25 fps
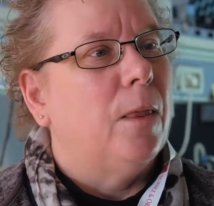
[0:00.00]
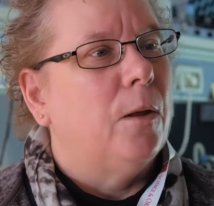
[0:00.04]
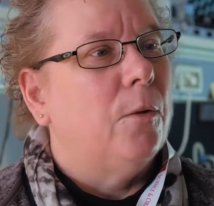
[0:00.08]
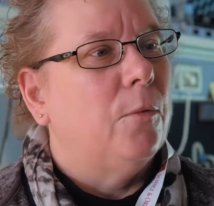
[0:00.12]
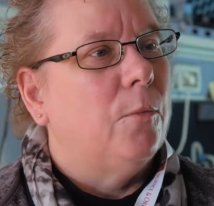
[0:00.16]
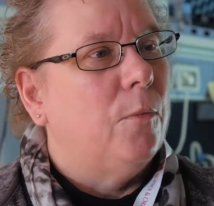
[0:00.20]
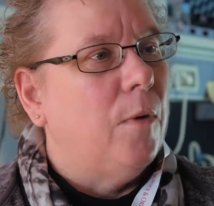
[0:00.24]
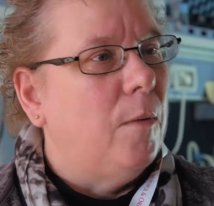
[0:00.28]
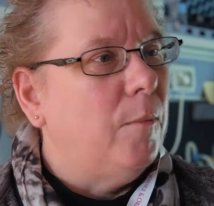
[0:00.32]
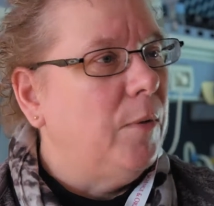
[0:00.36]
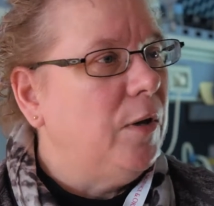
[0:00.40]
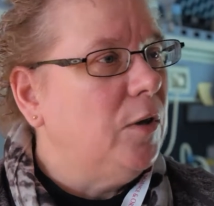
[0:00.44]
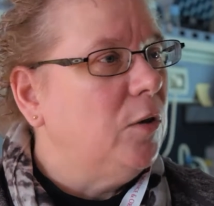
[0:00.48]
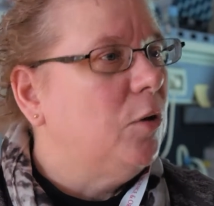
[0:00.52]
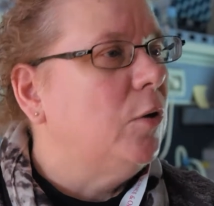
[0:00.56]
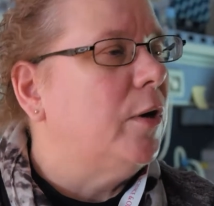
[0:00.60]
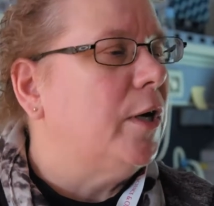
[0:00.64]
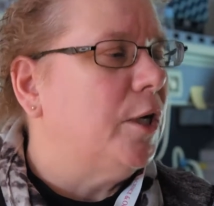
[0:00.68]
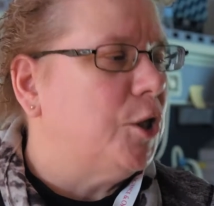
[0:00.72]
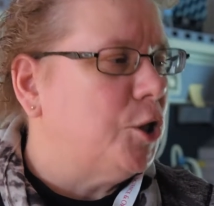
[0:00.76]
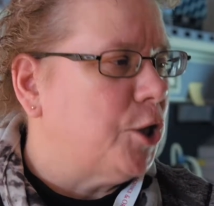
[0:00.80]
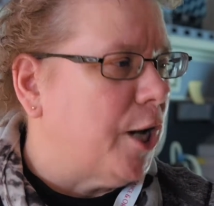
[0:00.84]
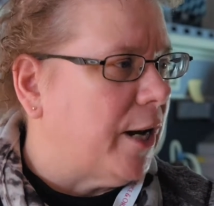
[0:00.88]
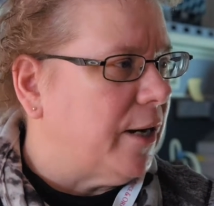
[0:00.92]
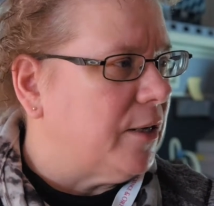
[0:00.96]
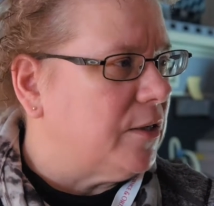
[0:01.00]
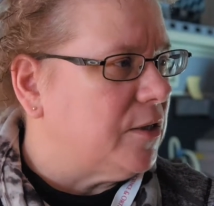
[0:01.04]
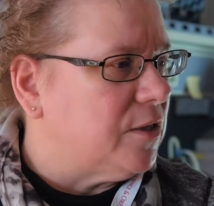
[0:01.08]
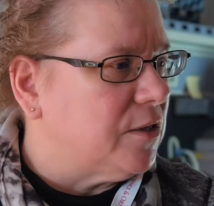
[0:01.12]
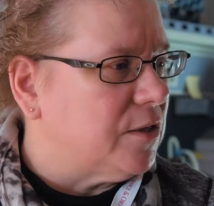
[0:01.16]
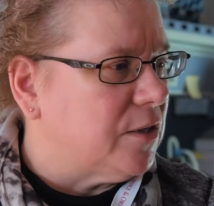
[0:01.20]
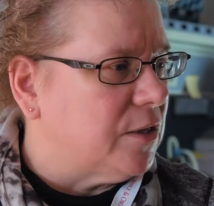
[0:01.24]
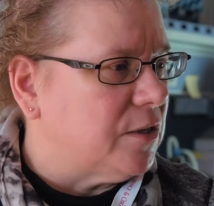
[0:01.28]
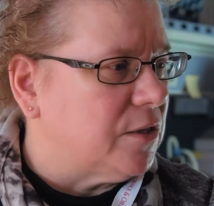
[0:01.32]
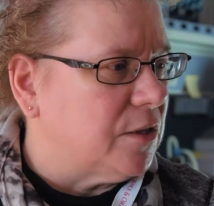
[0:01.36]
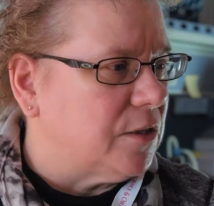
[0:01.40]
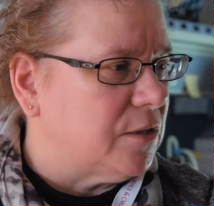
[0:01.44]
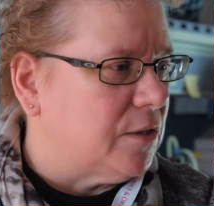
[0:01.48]
when we look at
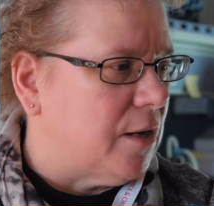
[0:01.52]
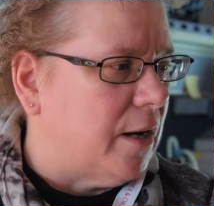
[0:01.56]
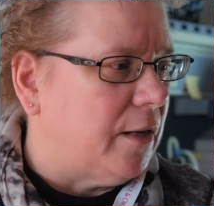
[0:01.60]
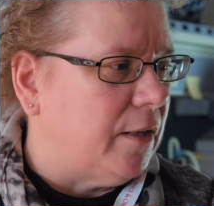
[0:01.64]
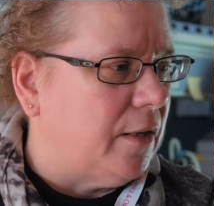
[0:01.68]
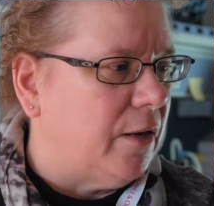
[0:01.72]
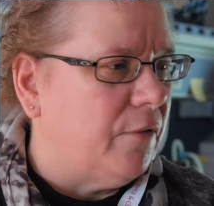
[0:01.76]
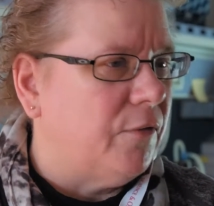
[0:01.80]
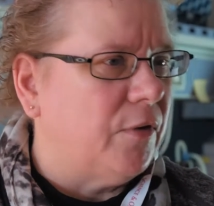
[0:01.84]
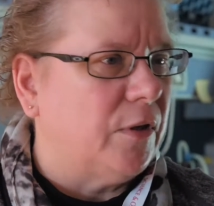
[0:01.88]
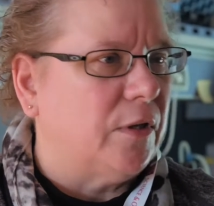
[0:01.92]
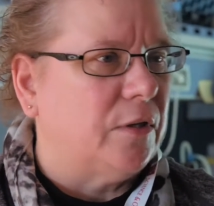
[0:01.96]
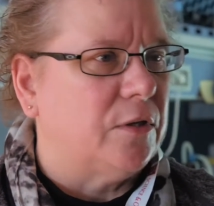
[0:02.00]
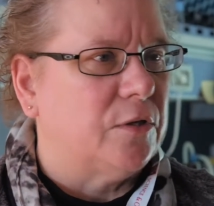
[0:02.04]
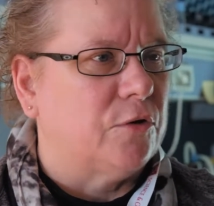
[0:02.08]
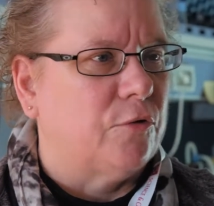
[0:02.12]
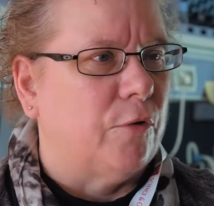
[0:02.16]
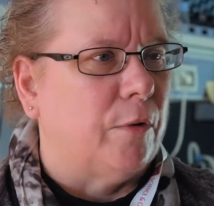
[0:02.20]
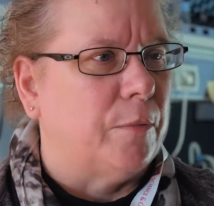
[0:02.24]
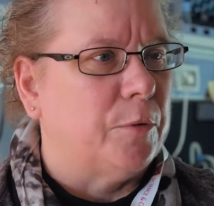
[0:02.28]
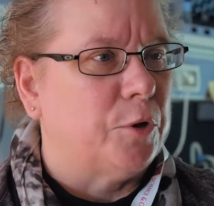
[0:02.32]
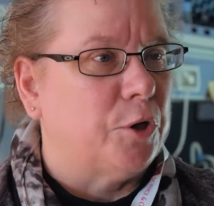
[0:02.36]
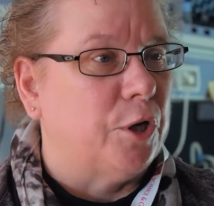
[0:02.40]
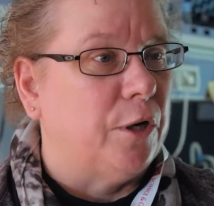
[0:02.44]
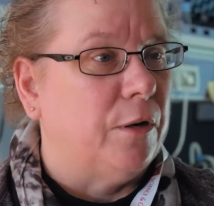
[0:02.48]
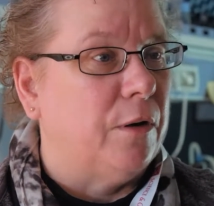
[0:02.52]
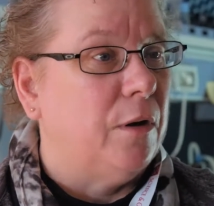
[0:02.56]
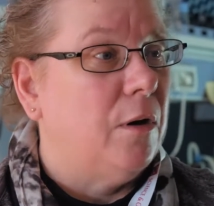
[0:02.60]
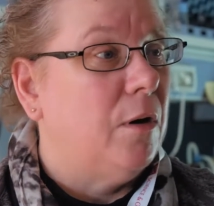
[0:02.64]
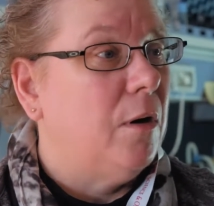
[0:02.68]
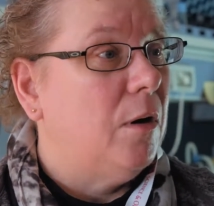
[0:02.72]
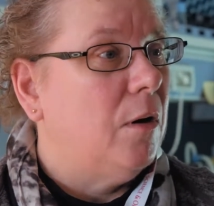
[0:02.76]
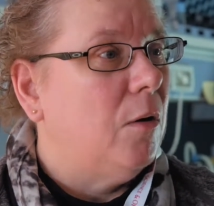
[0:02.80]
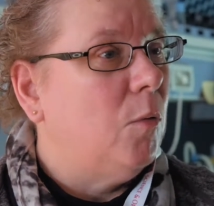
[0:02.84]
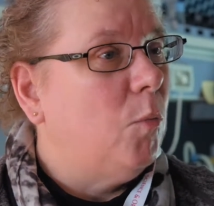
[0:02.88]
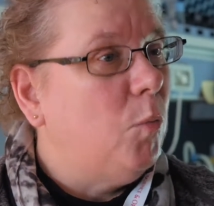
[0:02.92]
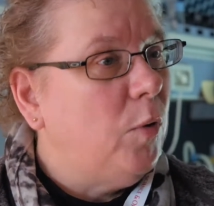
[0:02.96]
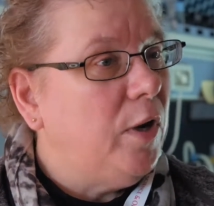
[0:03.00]
Genesis as a scientific description,
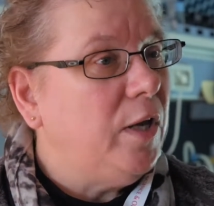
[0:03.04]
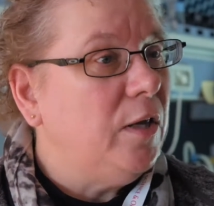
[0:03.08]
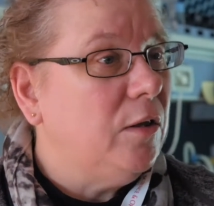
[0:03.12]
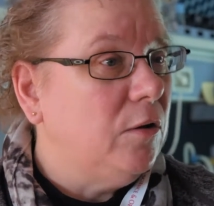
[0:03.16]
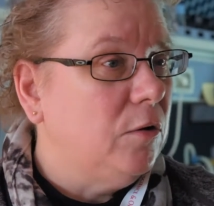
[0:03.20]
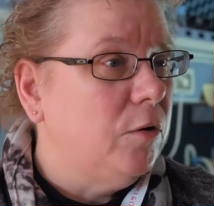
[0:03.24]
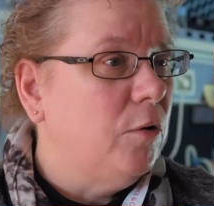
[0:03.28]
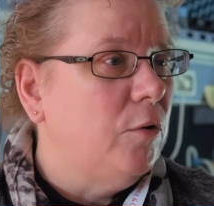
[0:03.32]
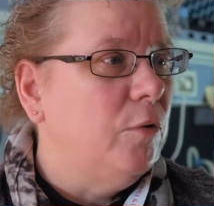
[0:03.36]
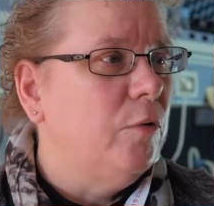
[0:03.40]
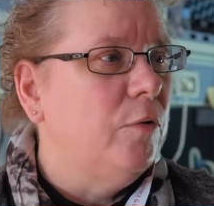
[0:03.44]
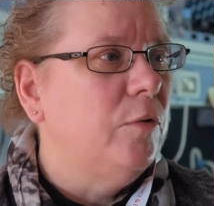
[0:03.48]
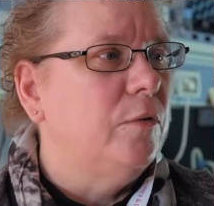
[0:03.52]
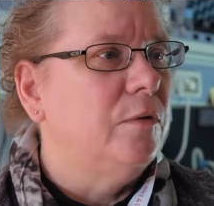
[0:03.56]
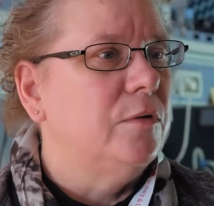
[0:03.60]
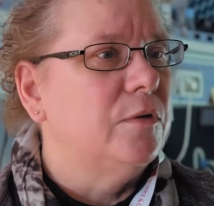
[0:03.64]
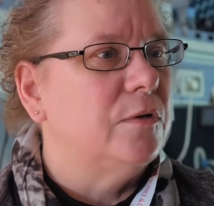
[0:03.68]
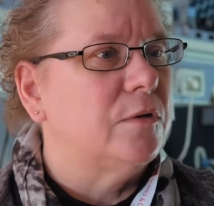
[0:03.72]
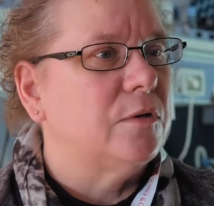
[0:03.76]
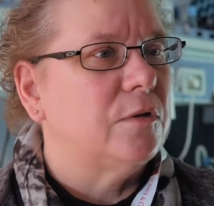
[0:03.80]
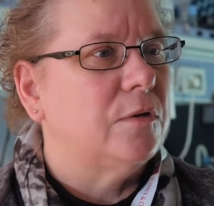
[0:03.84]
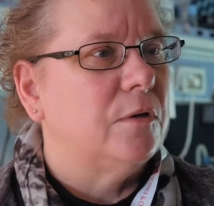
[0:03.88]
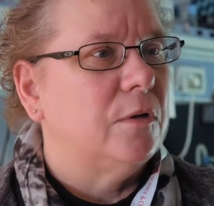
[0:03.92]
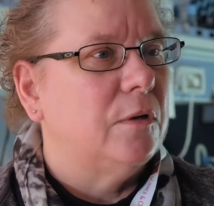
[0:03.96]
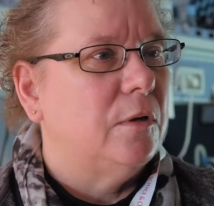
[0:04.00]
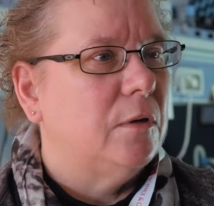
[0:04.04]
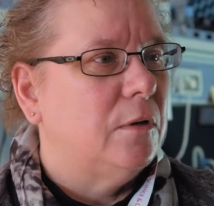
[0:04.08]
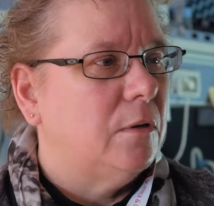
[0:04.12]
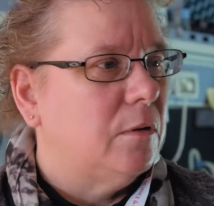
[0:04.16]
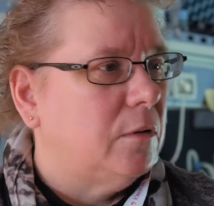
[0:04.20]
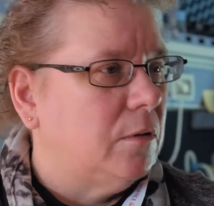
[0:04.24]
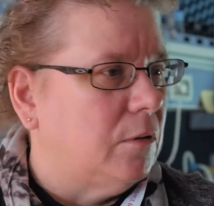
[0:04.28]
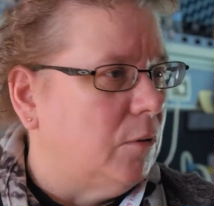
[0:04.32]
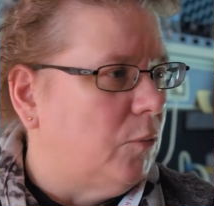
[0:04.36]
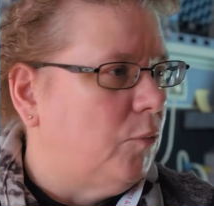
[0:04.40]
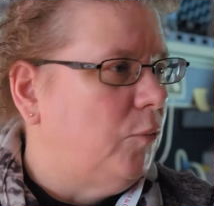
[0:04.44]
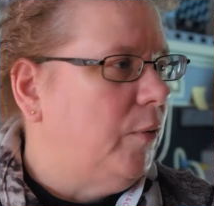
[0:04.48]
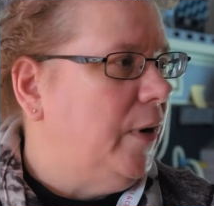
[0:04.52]
we lose
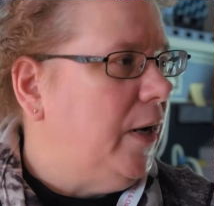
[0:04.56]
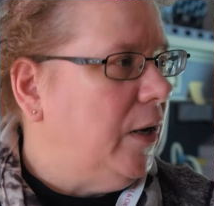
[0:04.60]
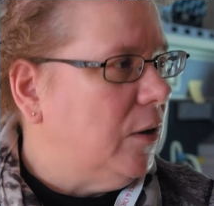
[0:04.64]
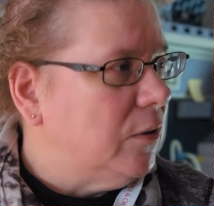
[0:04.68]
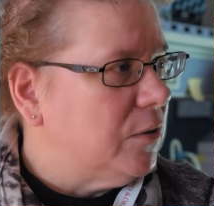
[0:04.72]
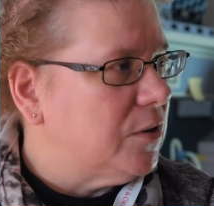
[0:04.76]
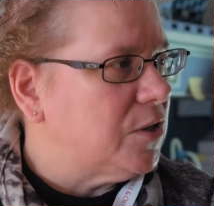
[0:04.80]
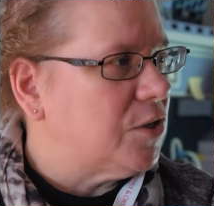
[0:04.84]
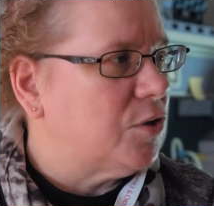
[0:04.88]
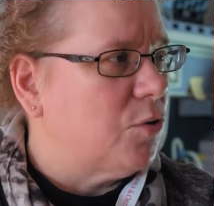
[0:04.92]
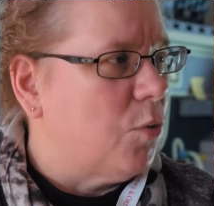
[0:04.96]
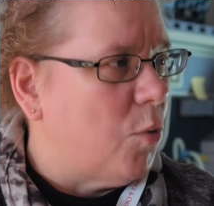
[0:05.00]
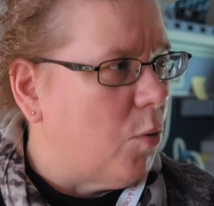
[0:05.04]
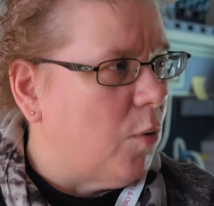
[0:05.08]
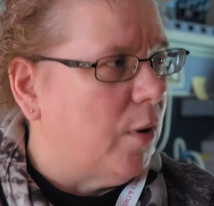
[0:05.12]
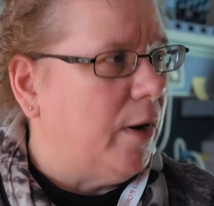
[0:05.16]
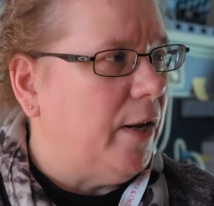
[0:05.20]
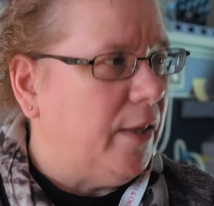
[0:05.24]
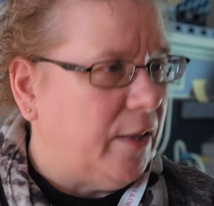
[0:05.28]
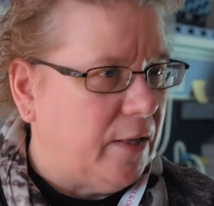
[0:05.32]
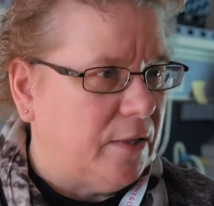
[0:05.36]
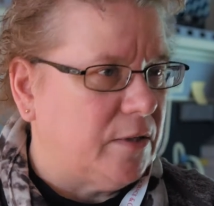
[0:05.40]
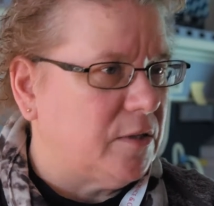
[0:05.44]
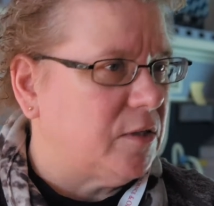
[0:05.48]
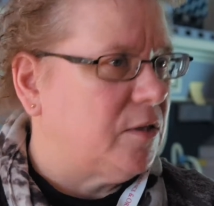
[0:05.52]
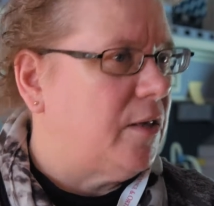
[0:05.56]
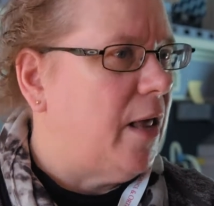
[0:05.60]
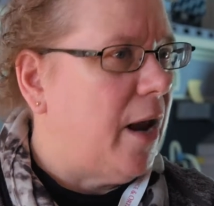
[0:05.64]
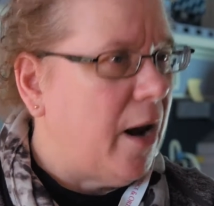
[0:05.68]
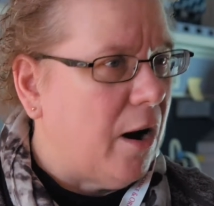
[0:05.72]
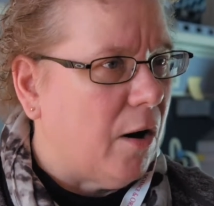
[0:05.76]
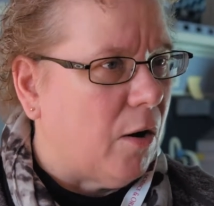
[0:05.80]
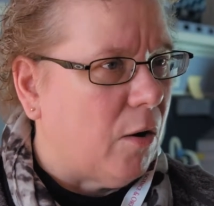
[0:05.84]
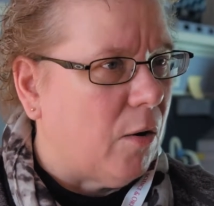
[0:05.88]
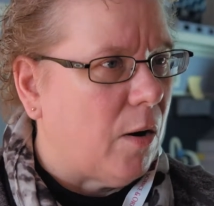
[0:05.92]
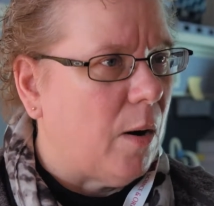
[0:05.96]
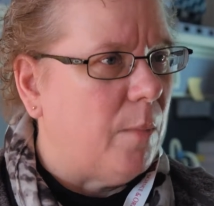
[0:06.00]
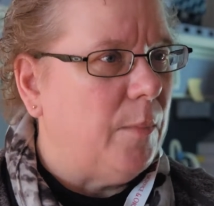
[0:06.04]
the real story that's
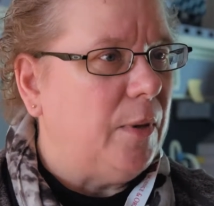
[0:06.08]
there.